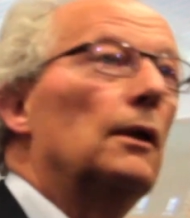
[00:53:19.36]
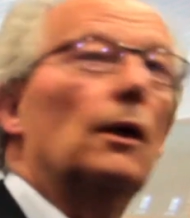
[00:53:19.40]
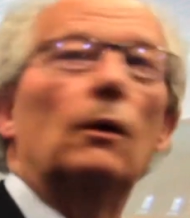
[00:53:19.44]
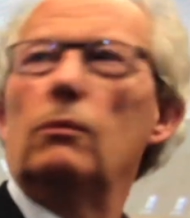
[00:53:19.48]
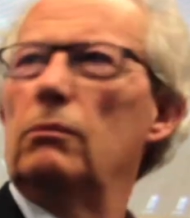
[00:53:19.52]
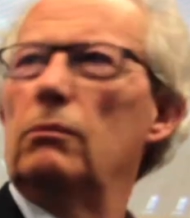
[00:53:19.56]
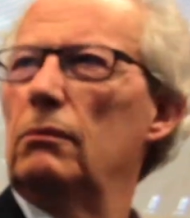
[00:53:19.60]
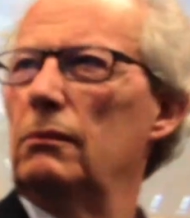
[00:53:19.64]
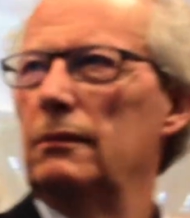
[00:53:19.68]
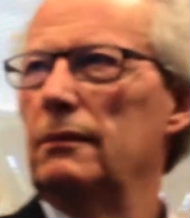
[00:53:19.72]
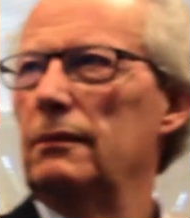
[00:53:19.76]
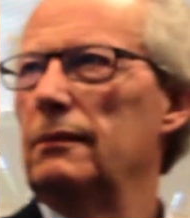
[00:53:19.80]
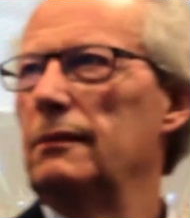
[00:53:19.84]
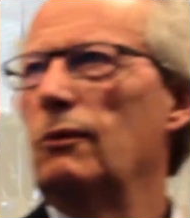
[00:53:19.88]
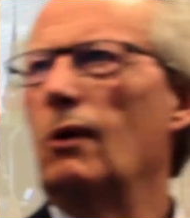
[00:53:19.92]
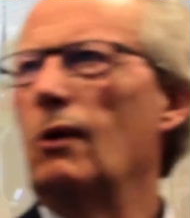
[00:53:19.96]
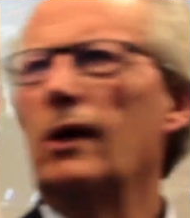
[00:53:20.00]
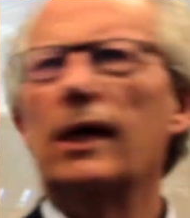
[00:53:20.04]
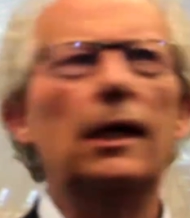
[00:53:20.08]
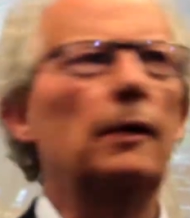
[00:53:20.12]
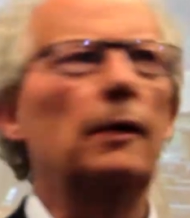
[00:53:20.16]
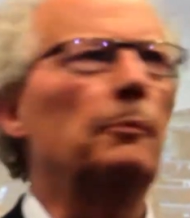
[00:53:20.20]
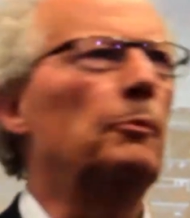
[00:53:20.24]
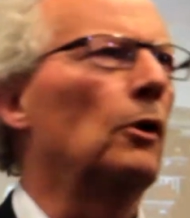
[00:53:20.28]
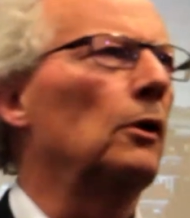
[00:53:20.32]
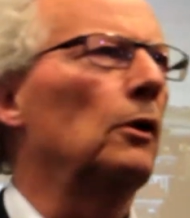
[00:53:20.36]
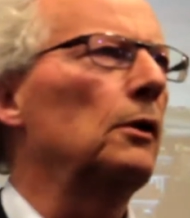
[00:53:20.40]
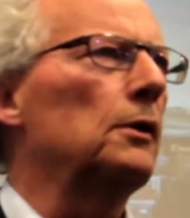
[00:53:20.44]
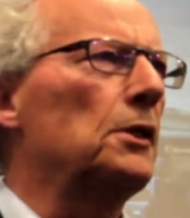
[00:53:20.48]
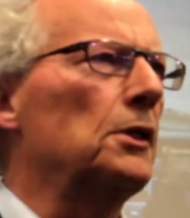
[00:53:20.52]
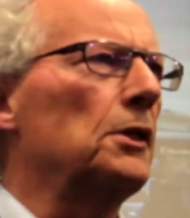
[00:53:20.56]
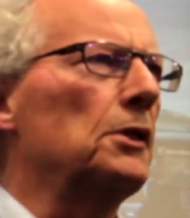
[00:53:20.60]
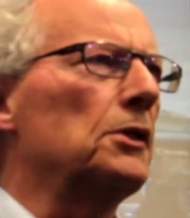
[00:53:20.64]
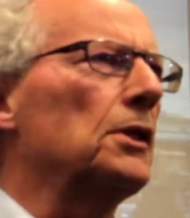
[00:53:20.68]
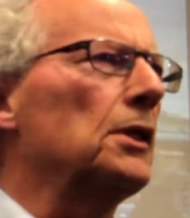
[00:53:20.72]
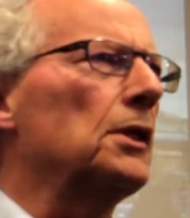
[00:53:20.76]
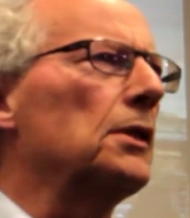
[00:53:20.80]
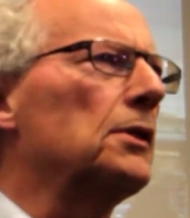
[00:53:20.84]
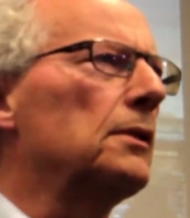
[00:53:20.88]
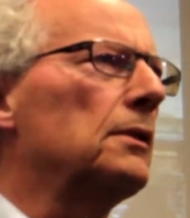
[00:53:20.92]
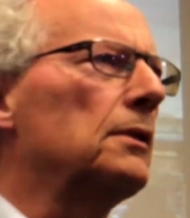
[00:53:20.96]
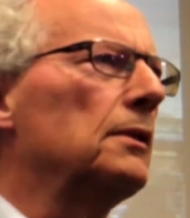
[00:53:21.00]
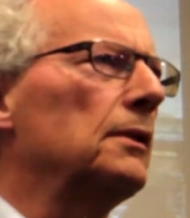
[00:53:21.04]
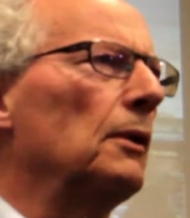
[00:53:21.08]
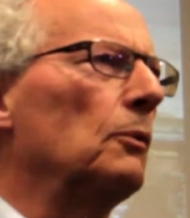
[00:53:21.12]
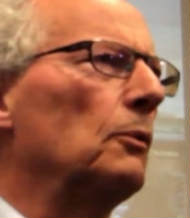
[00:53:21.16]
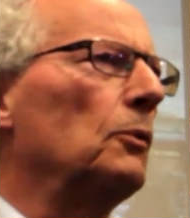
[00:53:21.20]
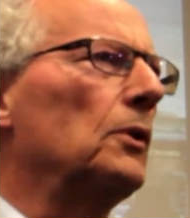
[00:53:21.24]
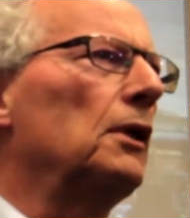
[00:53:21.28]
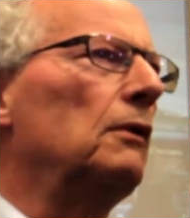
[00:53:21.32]
Now, what kind of politics is this
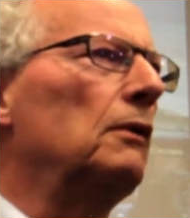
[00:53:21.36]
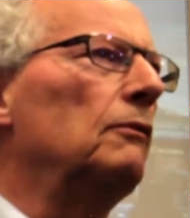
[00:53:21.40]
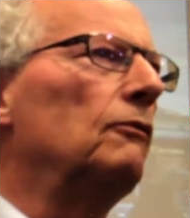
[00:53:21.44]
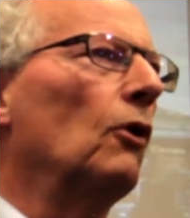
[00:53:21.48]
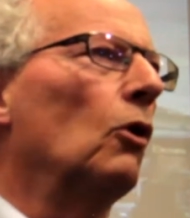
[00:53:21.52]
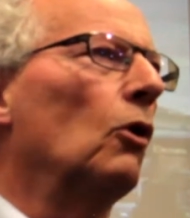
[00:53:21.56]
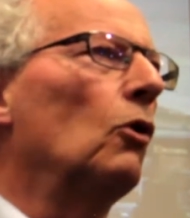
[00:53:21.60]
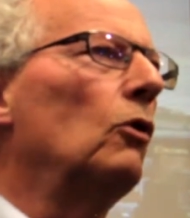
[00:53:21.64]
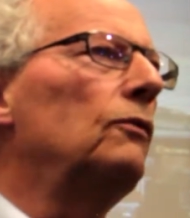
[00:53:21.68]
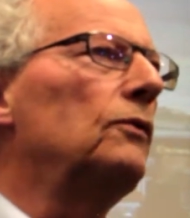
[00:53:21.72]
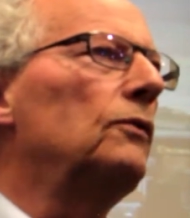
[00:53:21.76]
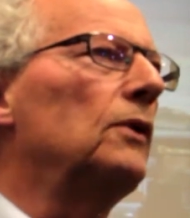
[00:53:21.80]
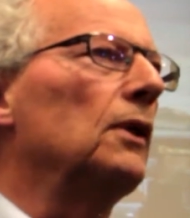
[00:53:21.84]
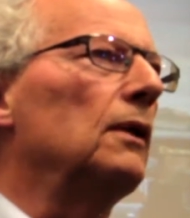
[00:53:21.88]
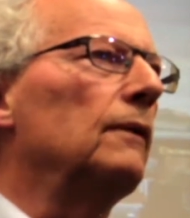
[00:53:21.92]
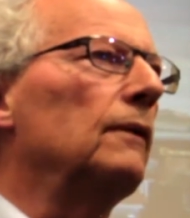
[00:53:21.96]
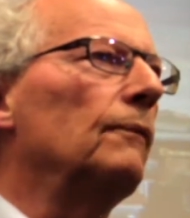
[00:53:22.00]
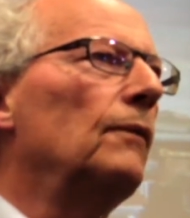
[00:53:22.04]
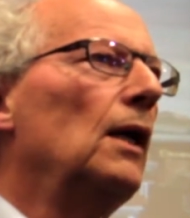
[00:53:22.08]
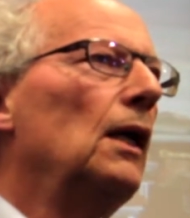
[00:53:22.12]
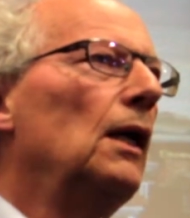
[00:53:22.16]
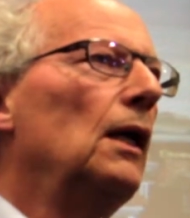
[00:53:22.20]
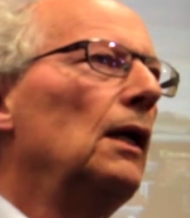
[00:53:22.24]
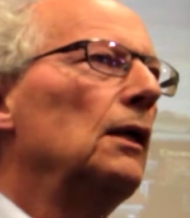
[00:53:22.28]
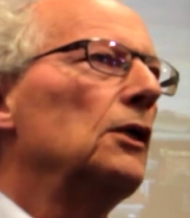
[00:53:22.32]
that we're involved in?